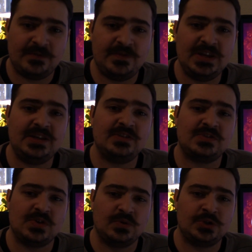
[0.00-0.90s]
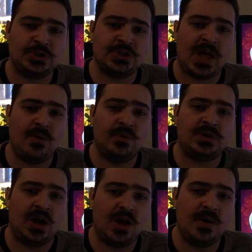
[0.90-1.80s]
feeding the soldiers that would
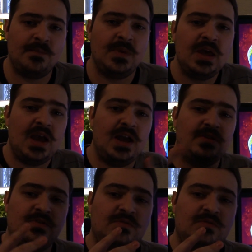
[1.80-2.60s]
come and